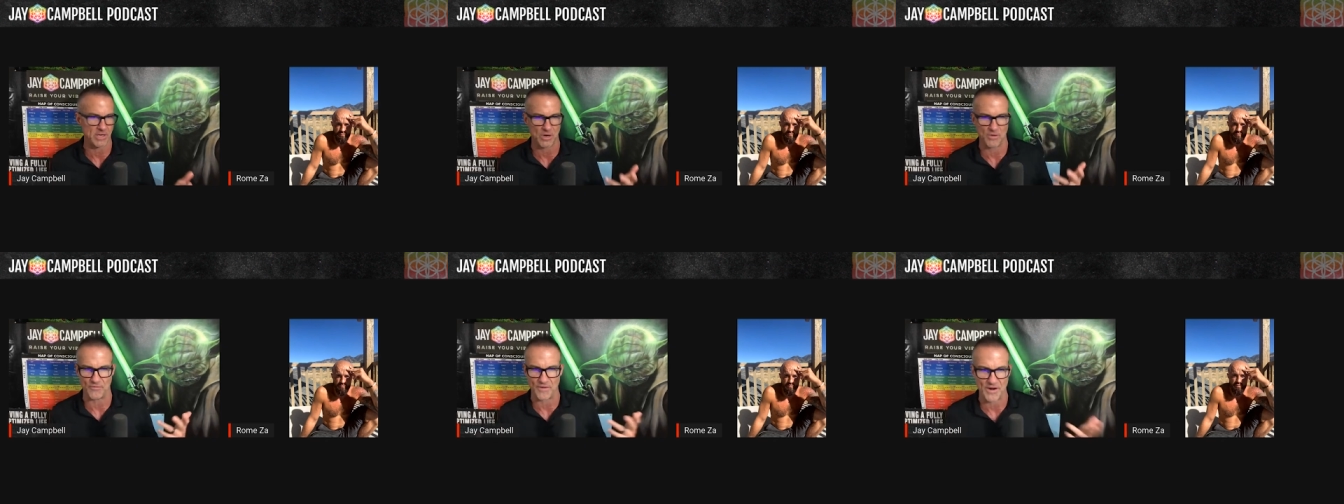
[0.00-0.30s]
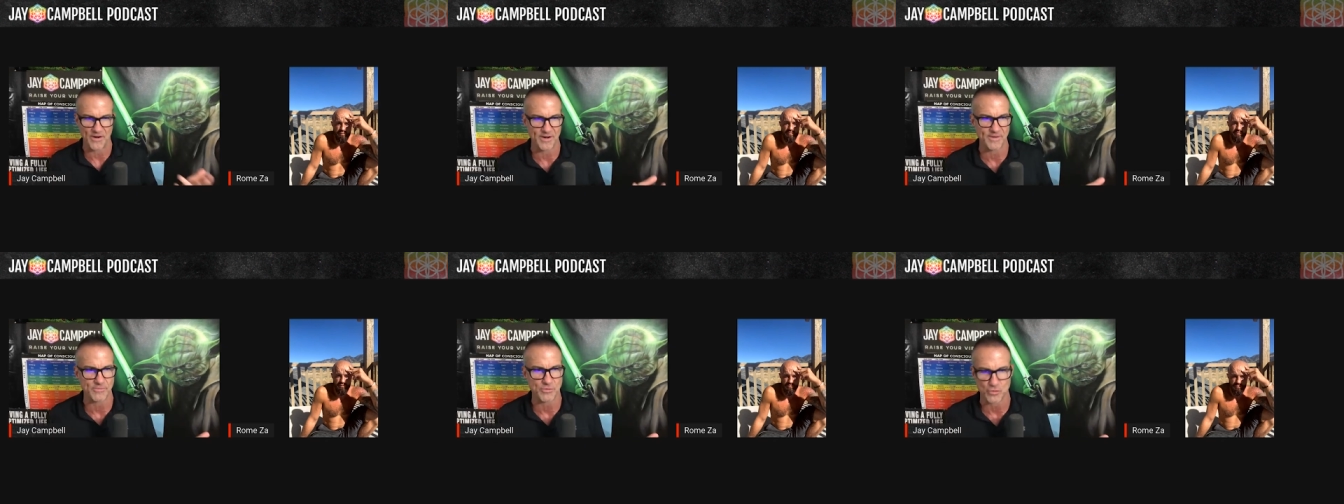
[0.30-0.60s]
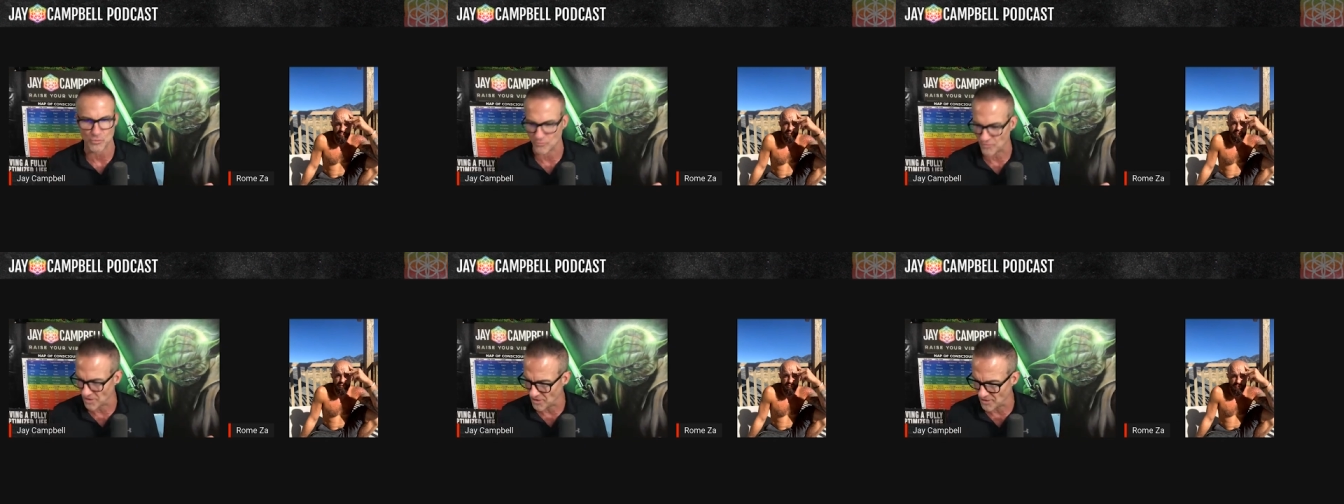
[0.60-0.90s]
You know, very
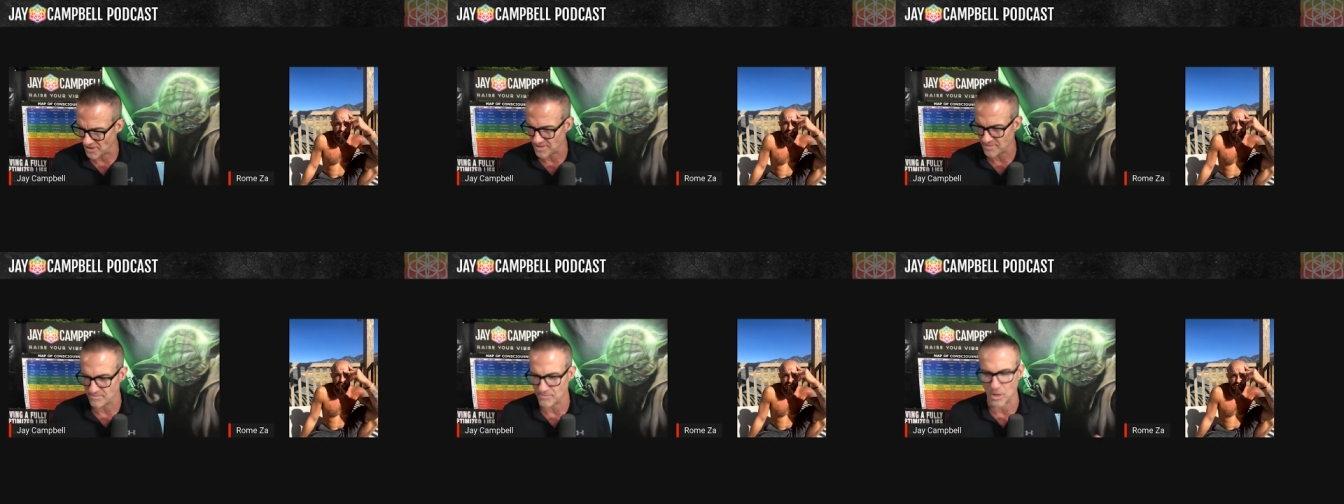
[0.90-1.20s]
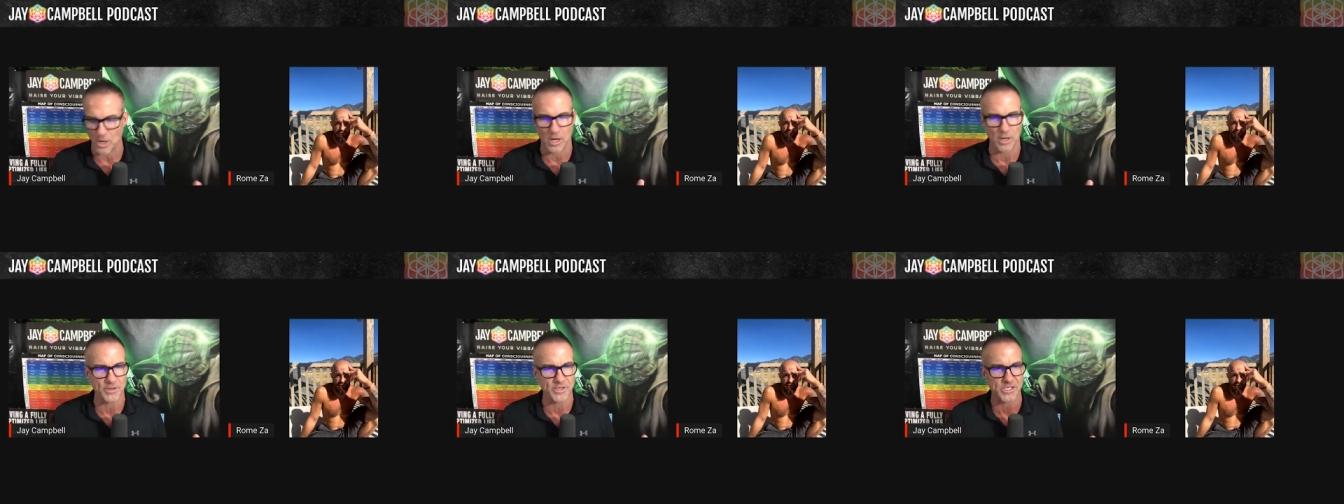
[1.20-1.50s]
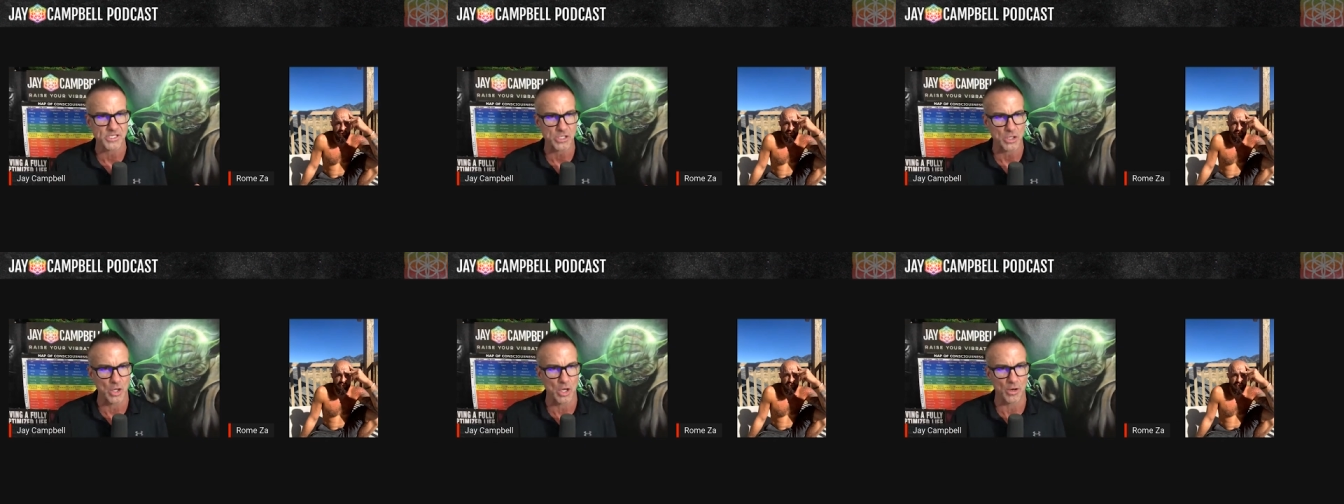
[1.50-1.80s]
very uh,
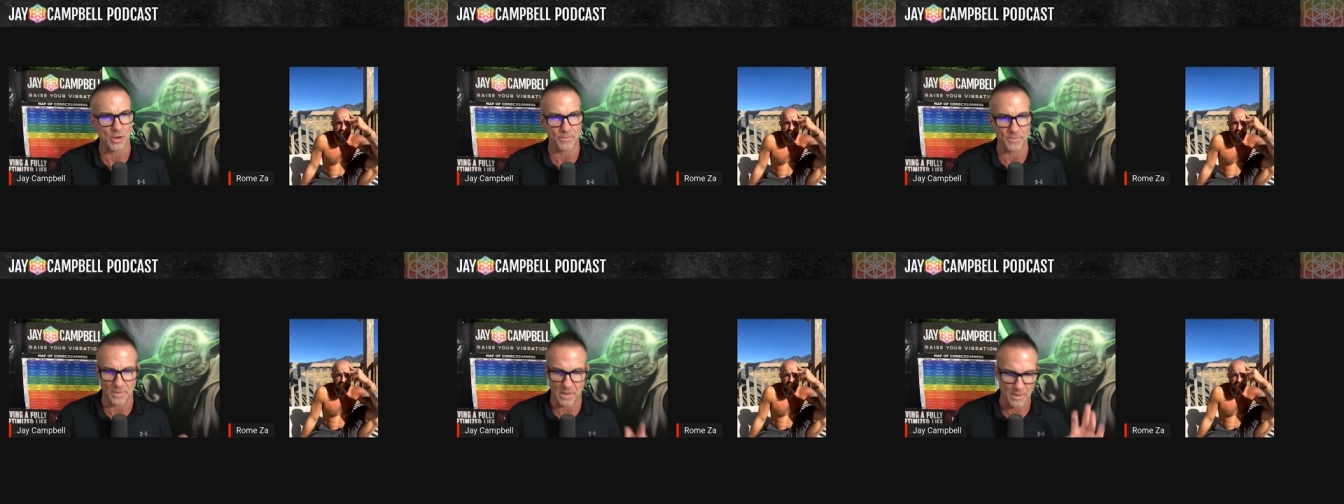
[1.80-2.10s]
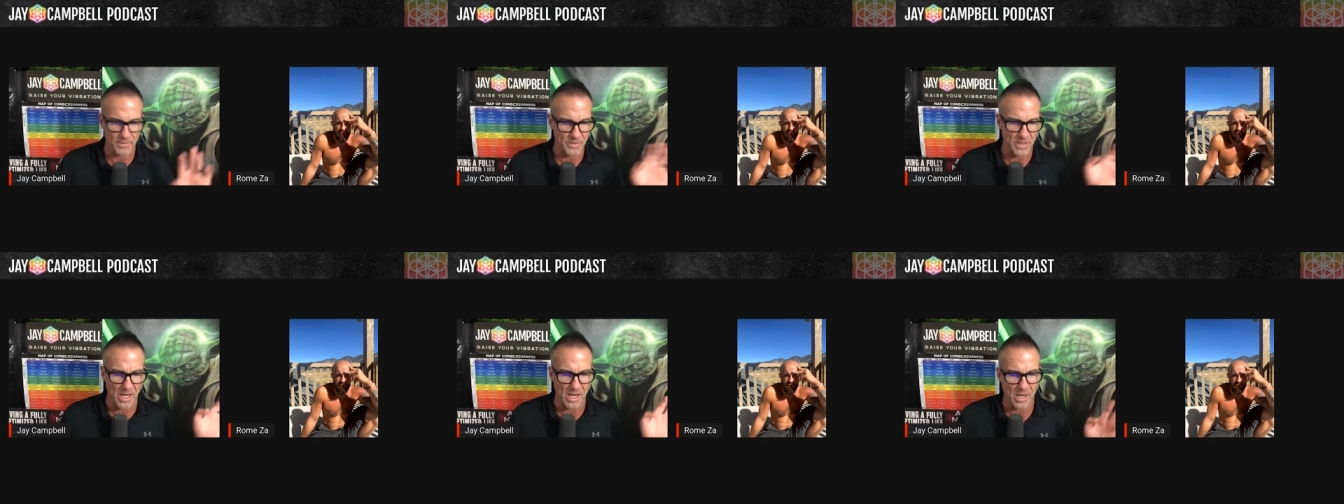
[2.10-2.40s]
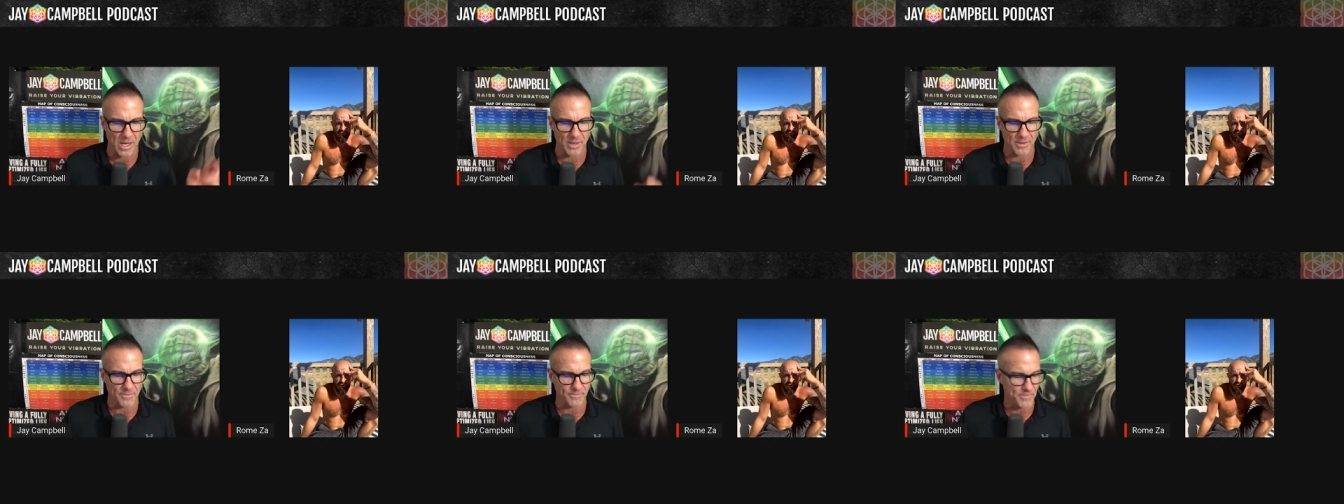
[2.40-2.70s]
uh, uh,
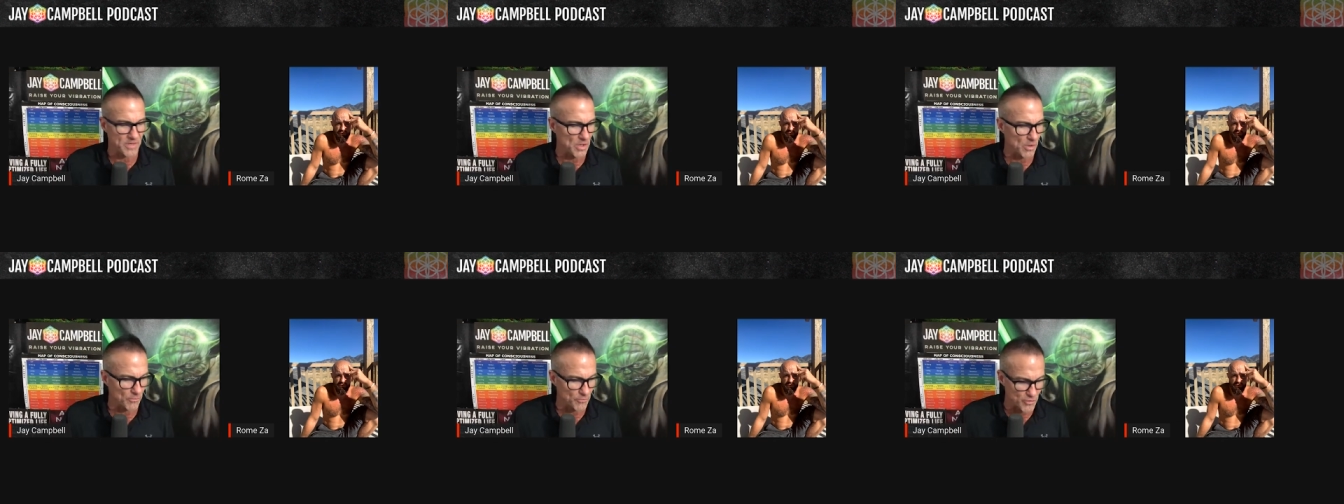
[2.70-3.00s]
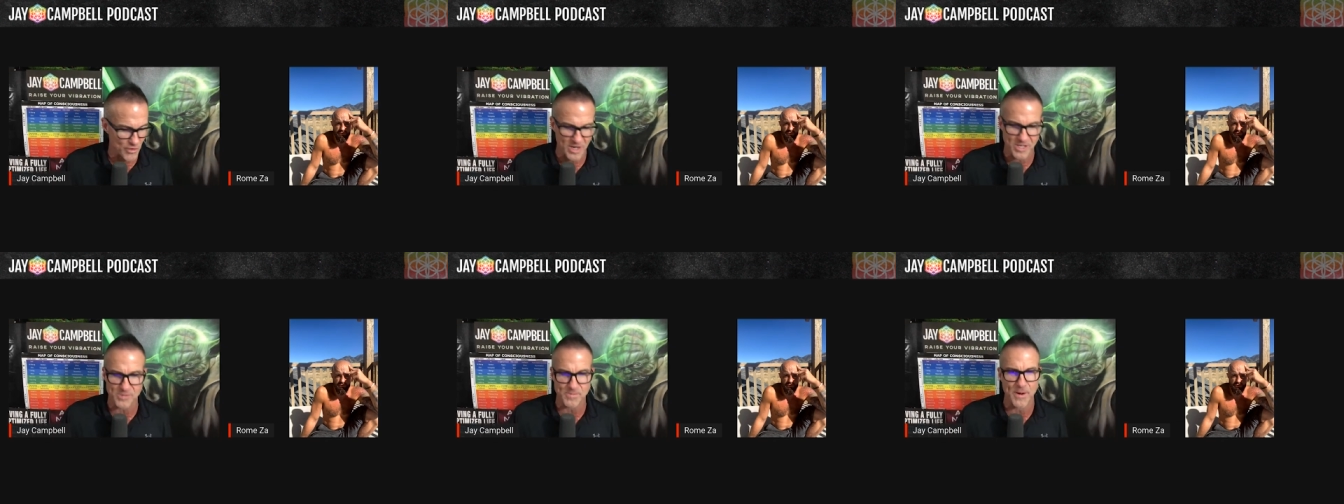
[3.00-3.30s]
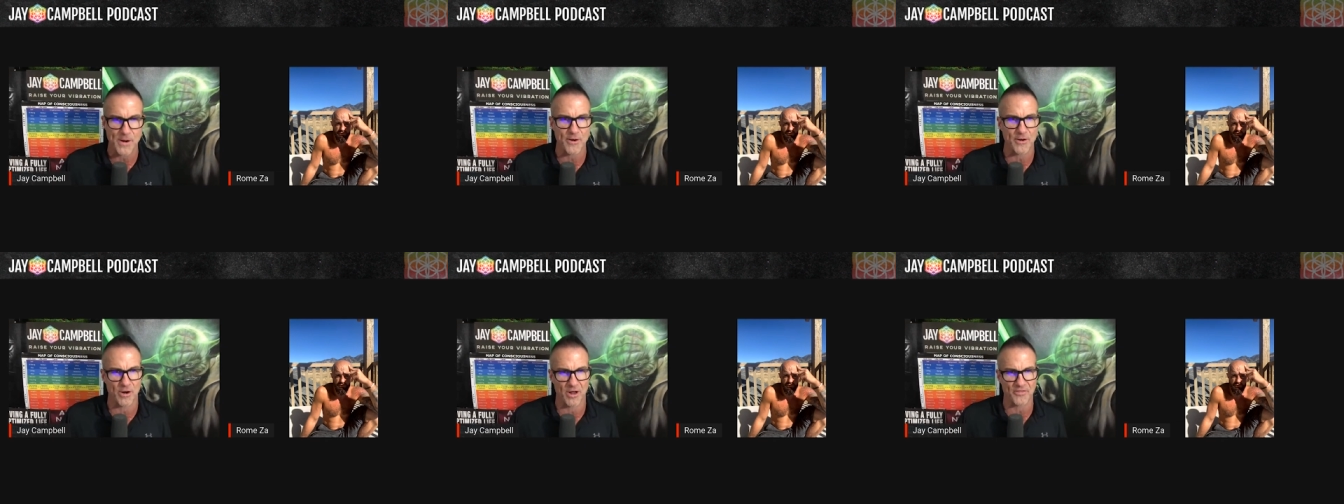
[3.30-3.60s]
not you know
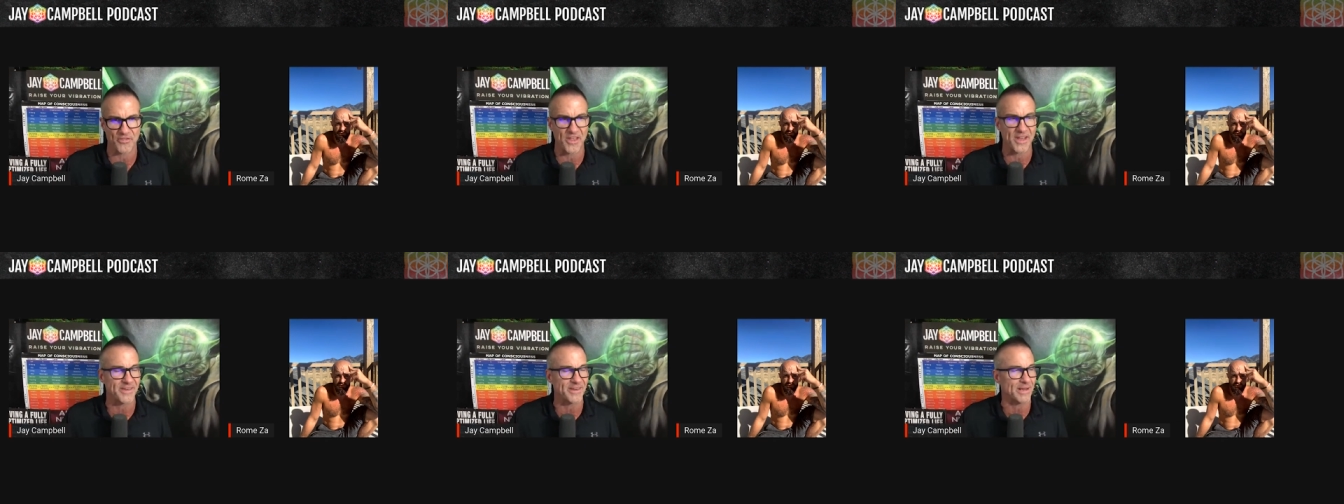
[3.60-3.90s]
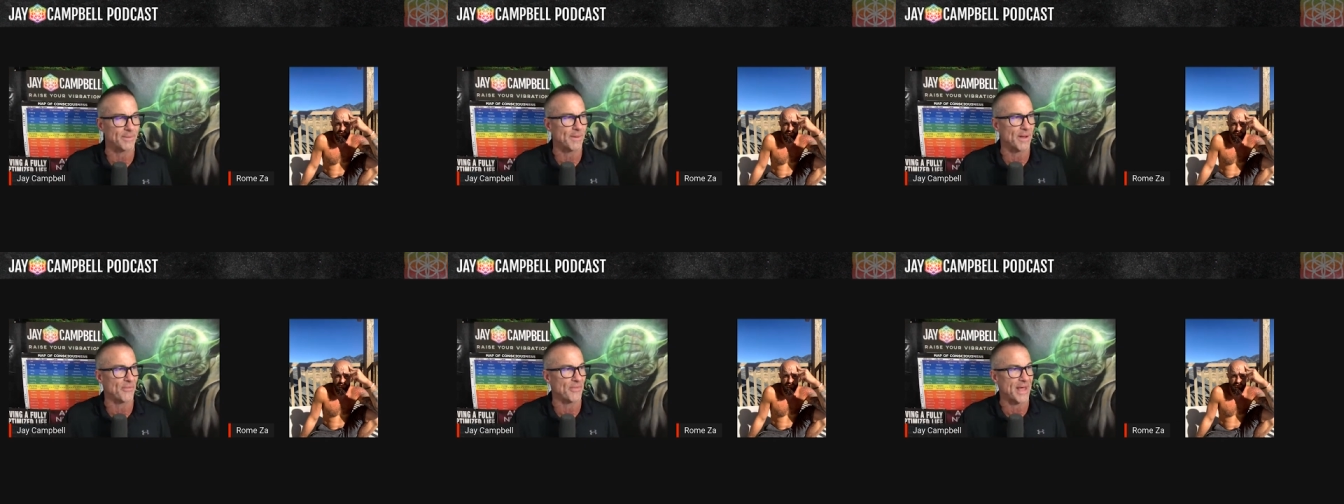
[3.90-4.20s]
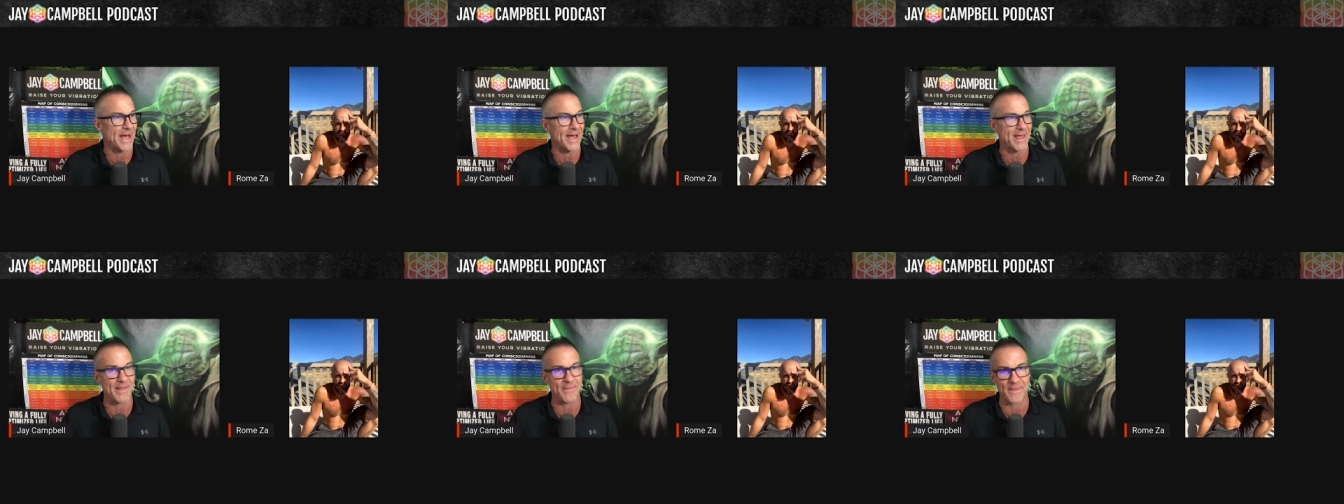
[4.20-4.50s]
transparent, authentic about that.